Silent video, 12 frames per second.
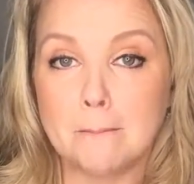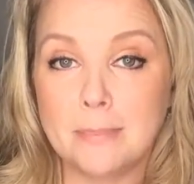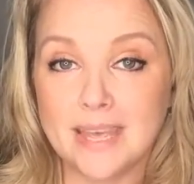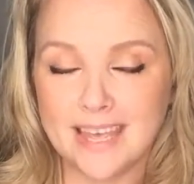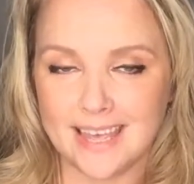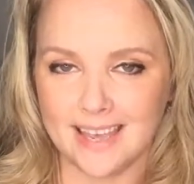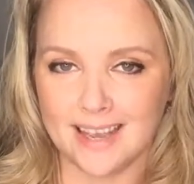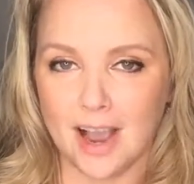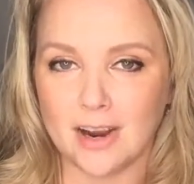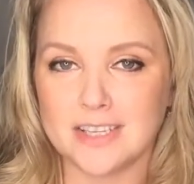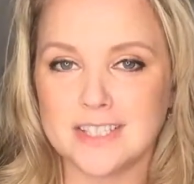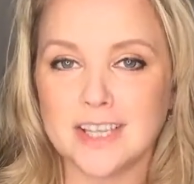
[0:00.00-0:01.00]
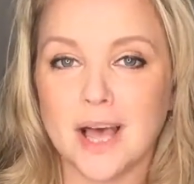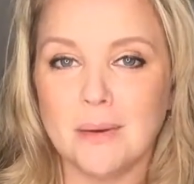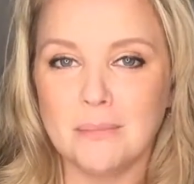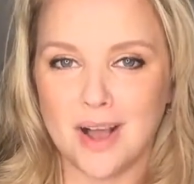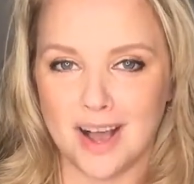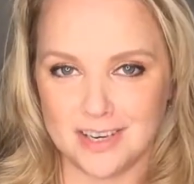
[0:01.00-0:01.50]
big our
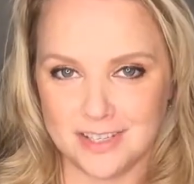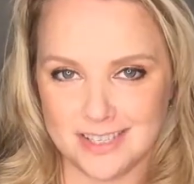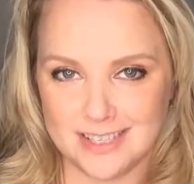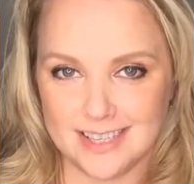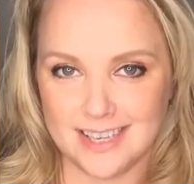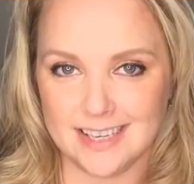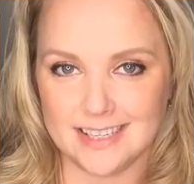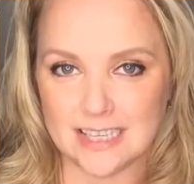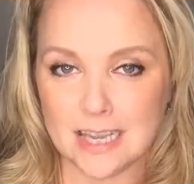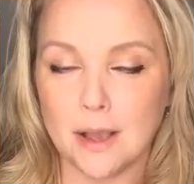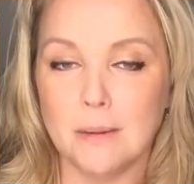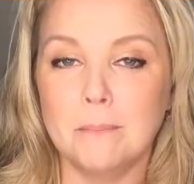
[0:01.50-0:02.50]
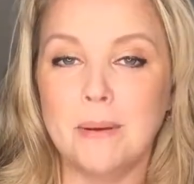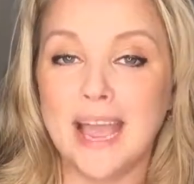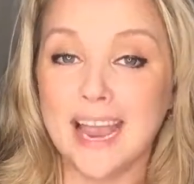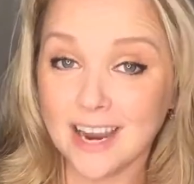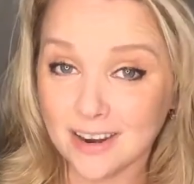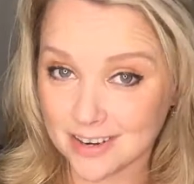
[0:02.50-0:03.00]
subconscious is
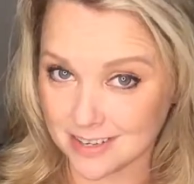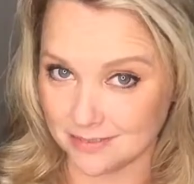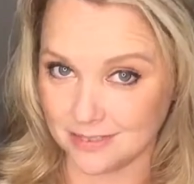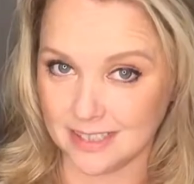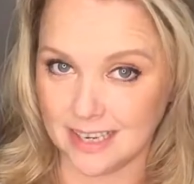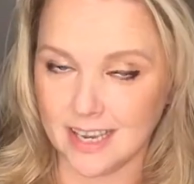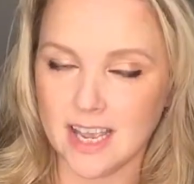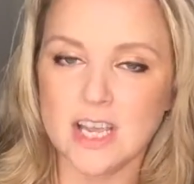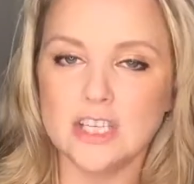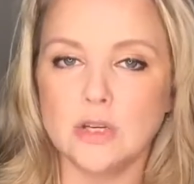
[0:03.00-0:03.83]
comparatively